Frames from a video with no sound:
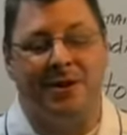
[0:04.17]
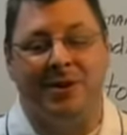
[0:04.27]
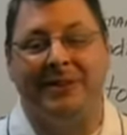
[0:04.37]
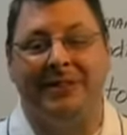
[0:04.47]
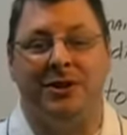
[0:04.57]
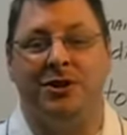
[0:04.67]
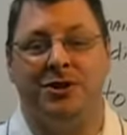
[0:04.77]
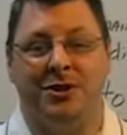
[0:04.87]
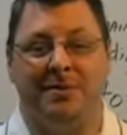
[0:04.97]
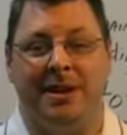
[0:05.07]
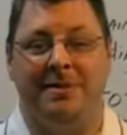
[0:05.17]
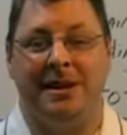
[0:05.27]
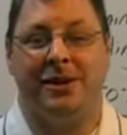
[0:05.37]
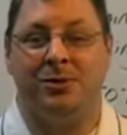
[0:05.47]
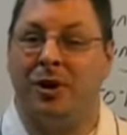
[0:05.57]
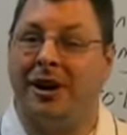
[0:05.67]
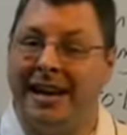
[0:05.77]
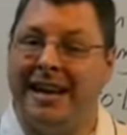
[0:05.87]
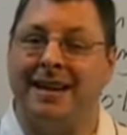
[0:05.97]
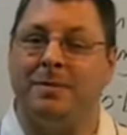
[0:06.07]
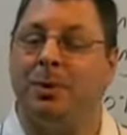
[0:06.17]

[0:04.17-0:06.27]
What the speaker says: Well, you should be, because we're getting